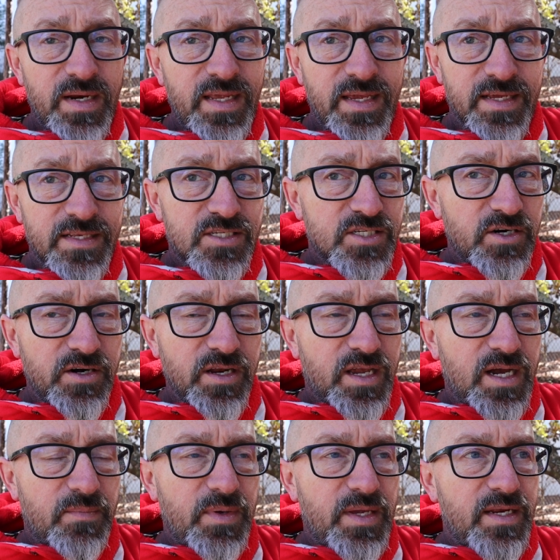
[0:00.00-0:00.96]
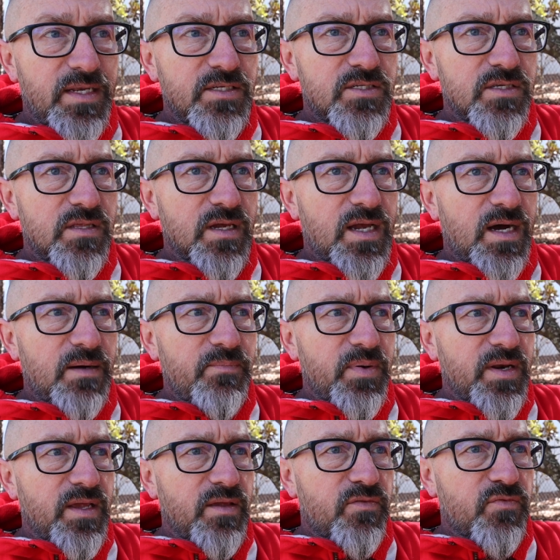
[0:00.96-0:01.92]
money had started coming into the
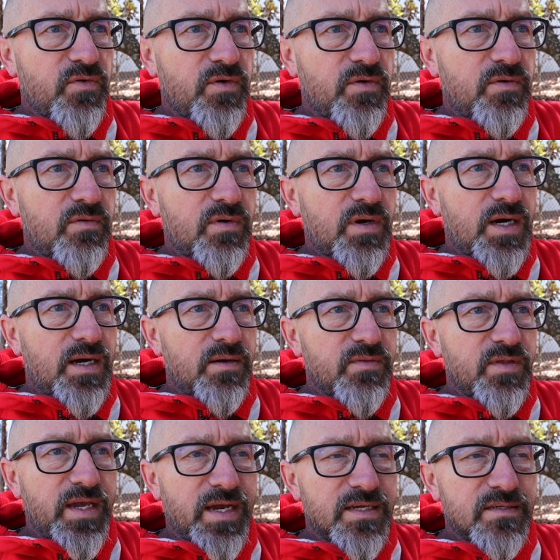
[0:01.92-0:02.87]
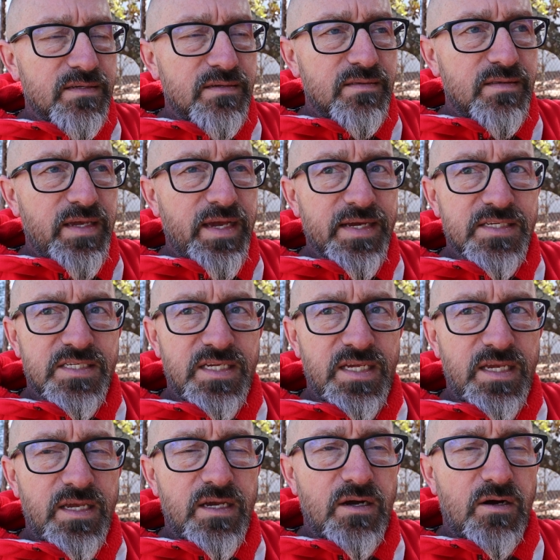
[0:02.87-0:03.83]
company through the
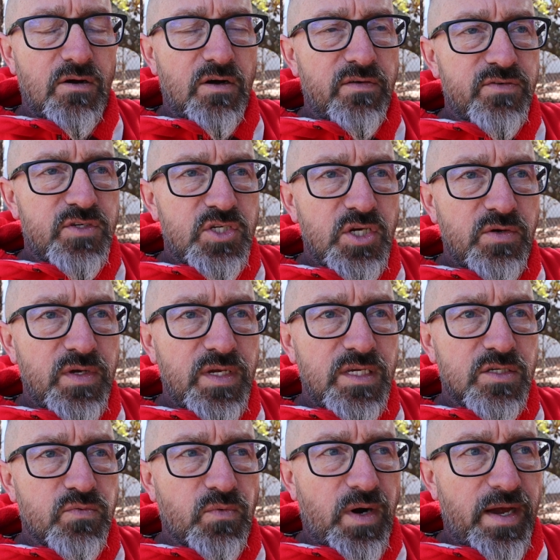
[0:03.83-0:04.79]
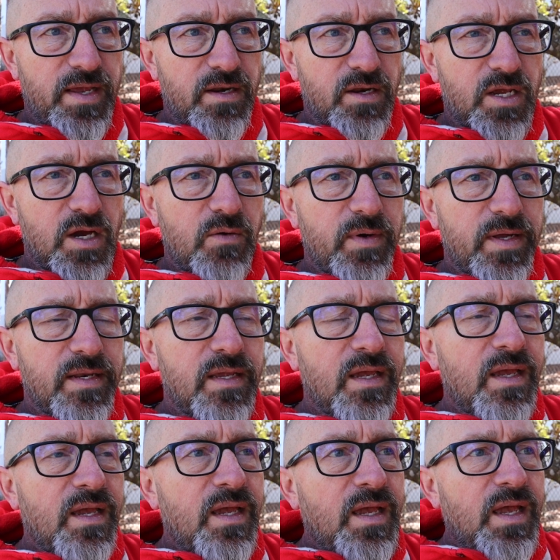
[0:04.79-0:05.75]
ex-CEO of Chewy's, Ryan Cohen,
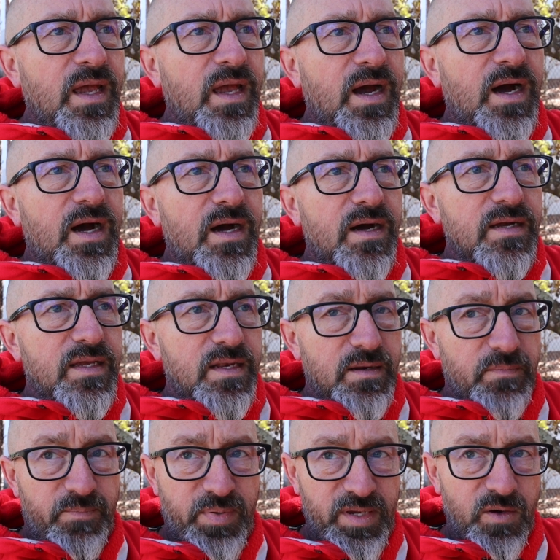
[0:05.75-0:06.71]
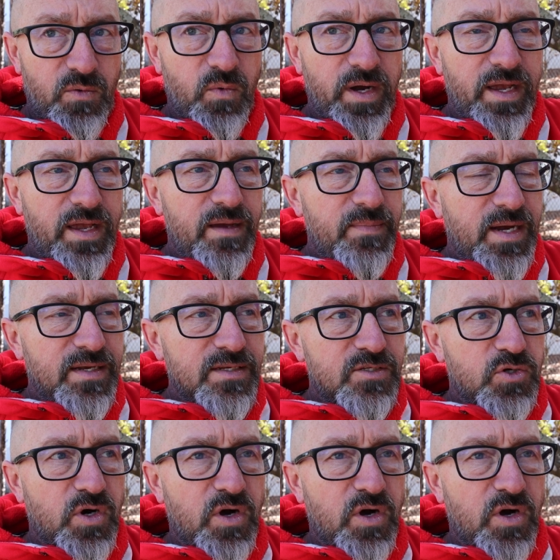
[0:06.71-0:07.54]
in a big way, about